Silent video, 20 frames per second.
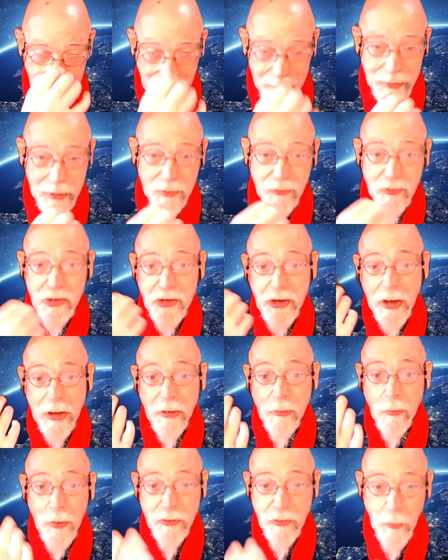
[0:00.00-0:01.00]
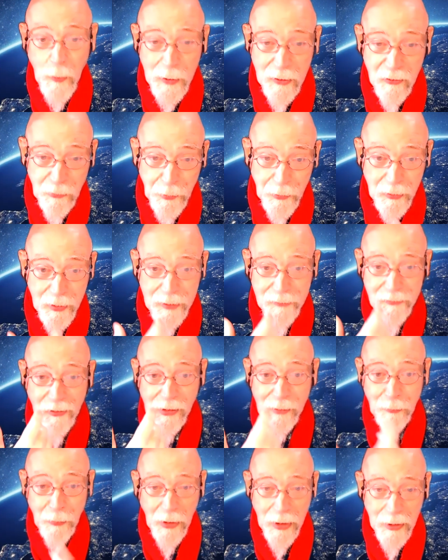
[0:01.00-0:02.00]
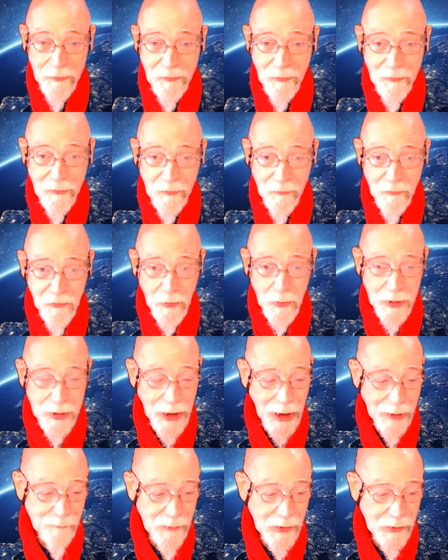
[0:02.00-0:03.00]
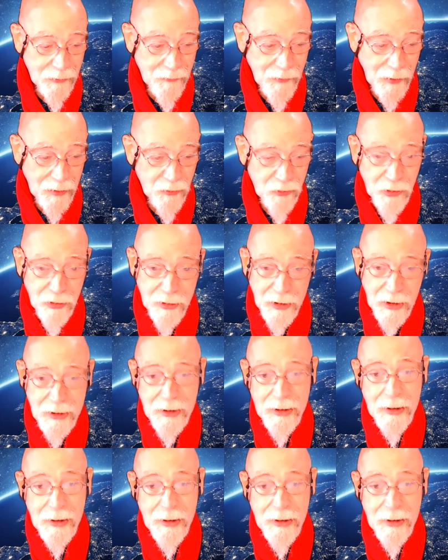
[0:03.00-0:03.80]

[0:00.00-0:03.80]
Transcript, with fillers: And then share what you experience in the process of doing that meditation.